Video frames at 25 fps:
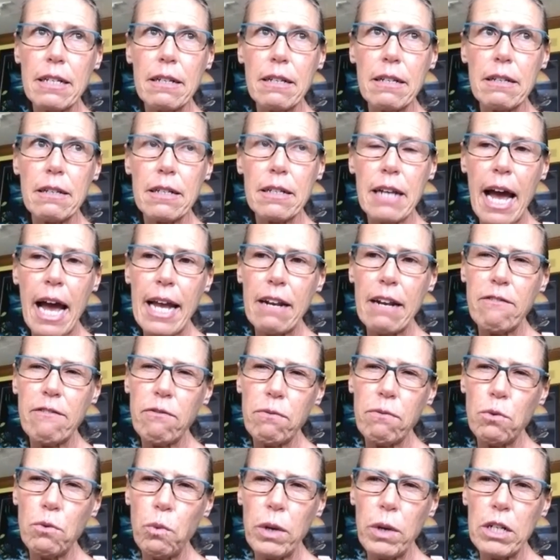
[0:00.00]
kind of
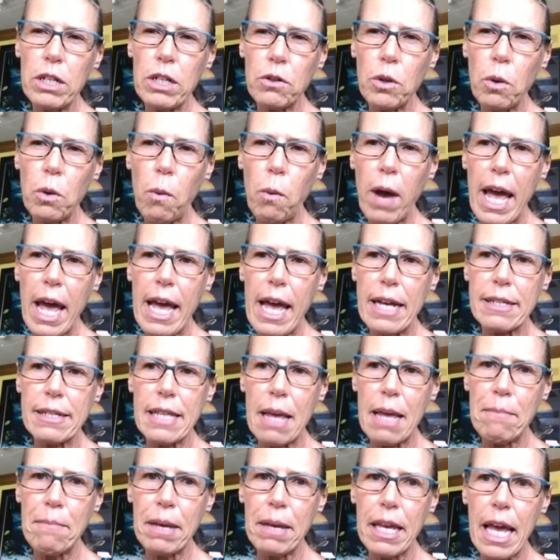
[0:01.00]
dwindled away as they
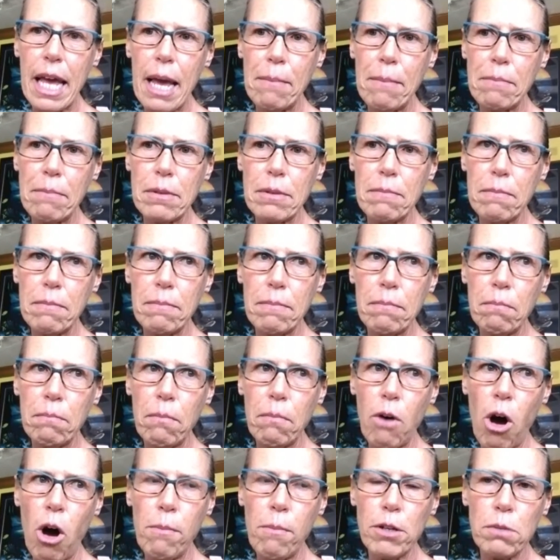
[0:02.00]
became
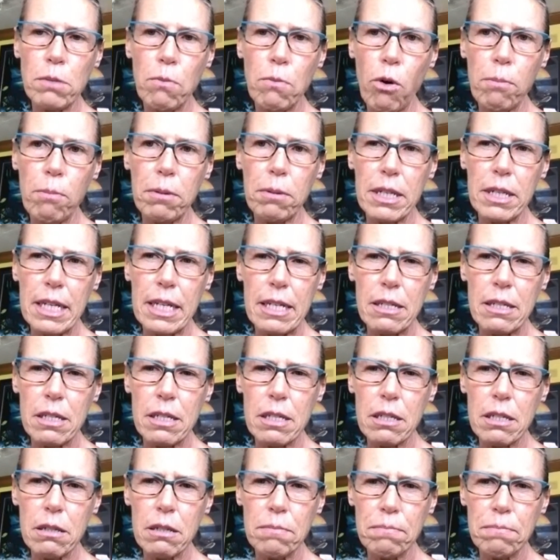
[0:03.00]
almost more
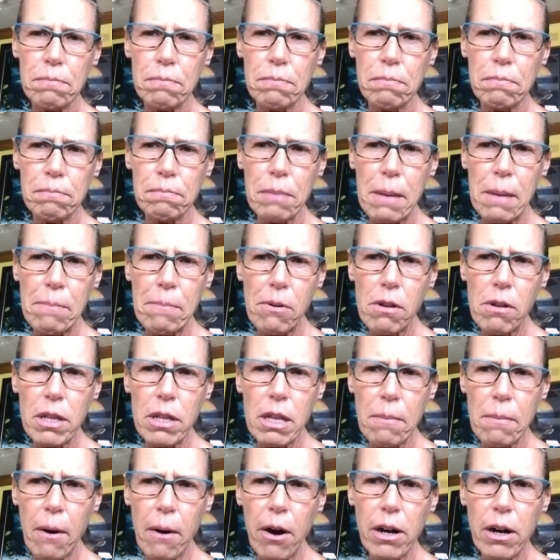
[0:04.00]
police people in
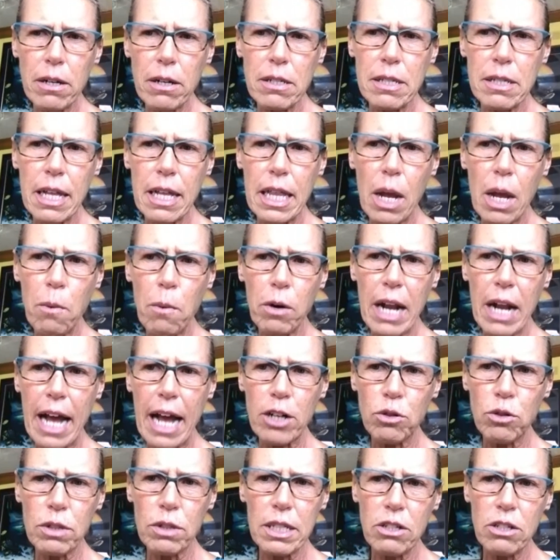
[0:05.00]
the parks than they were
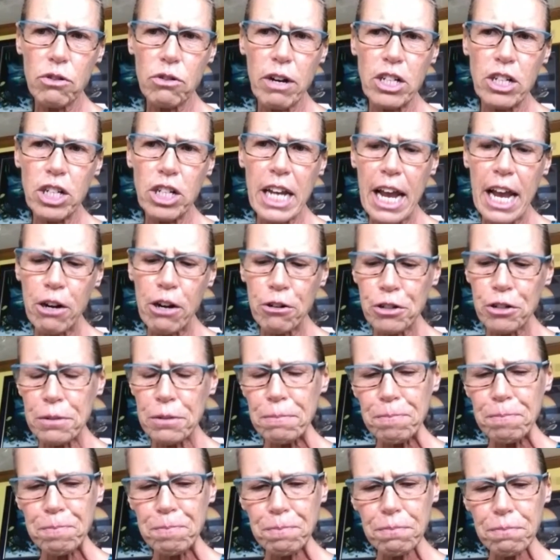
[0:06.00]
naturalists or educators.
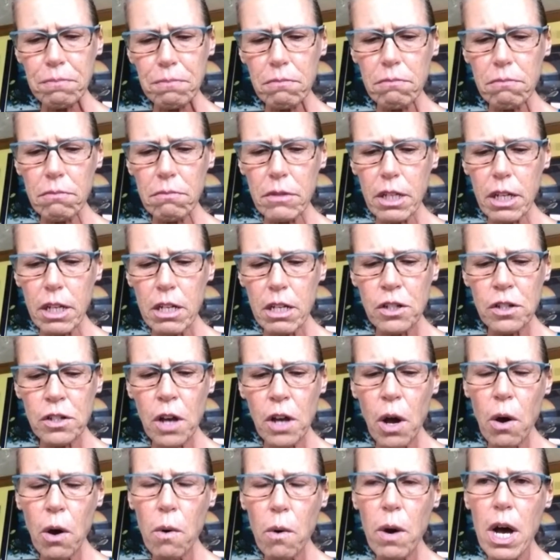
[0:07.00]

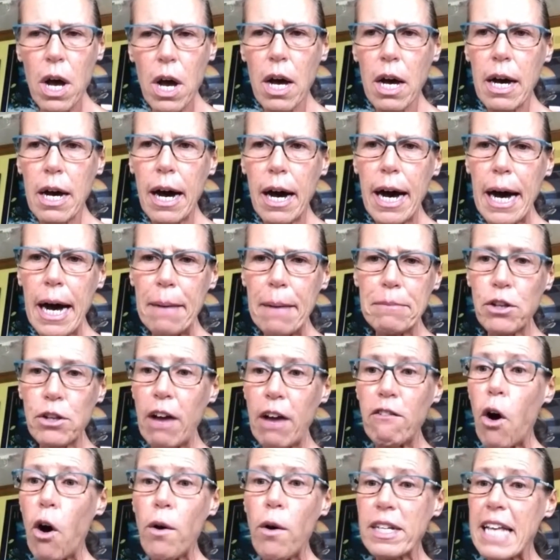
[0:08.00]
So I've
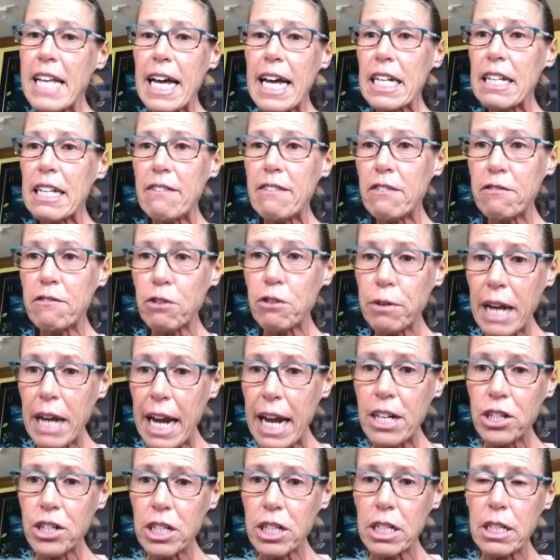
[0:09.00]
always had a love of
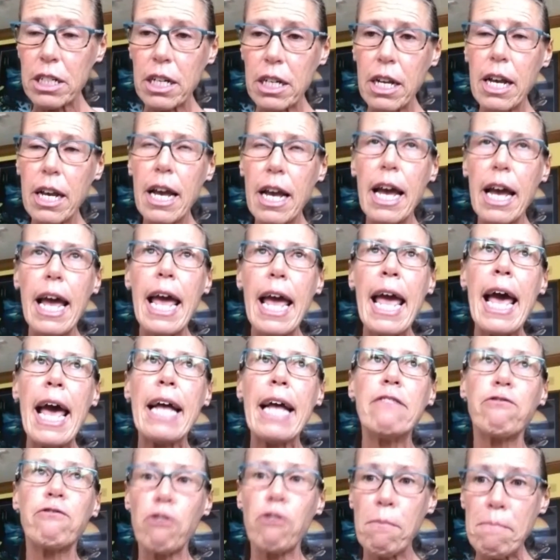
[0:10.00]
creation.
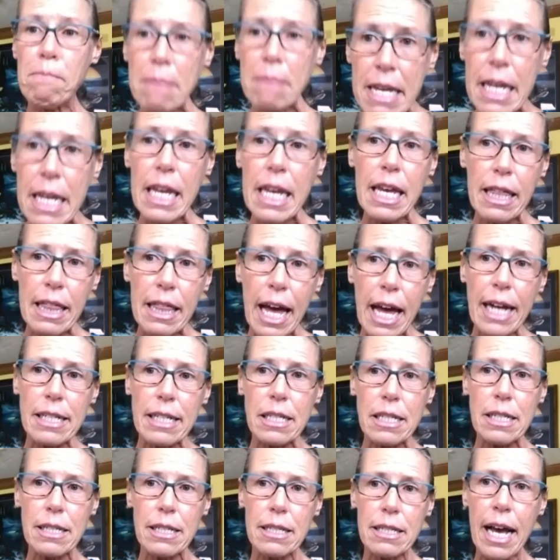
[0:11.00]
And for me,
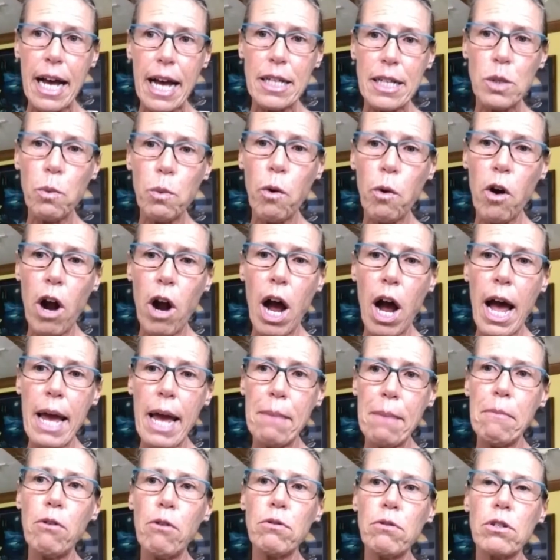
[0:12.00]
that's where I
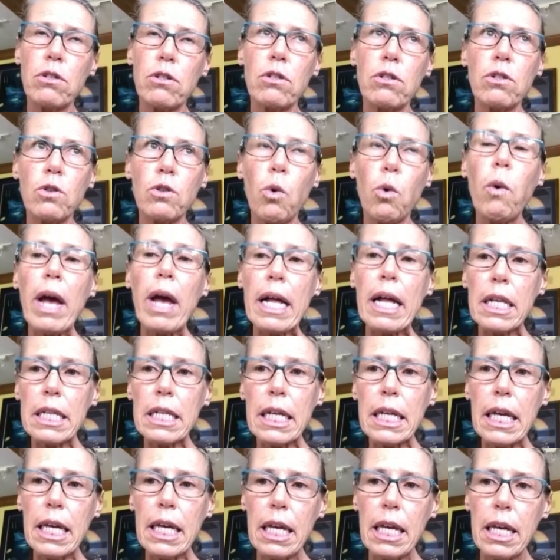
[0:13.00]
most
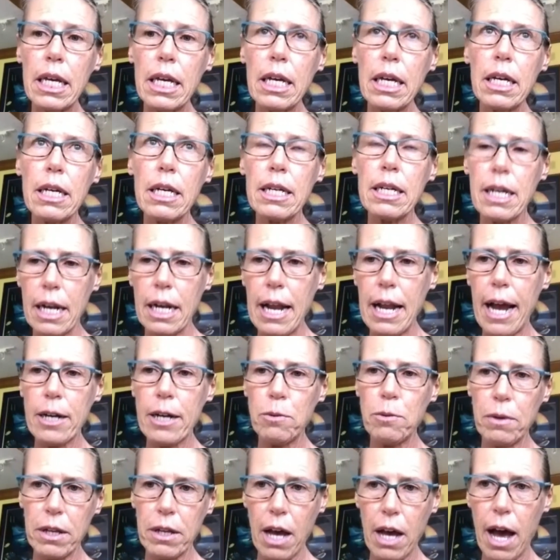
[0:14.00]
quickly connect
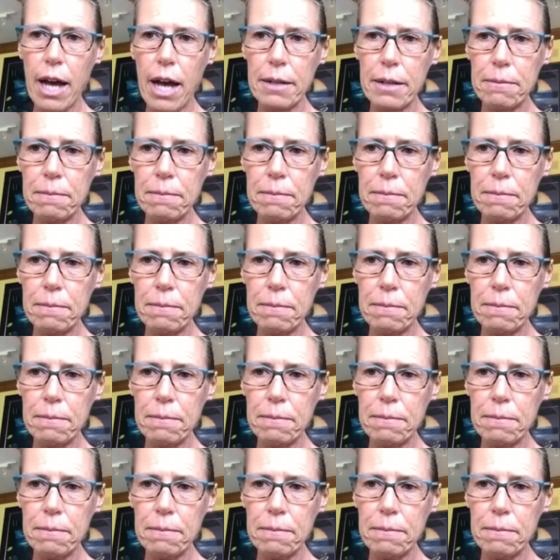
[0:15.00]
with God.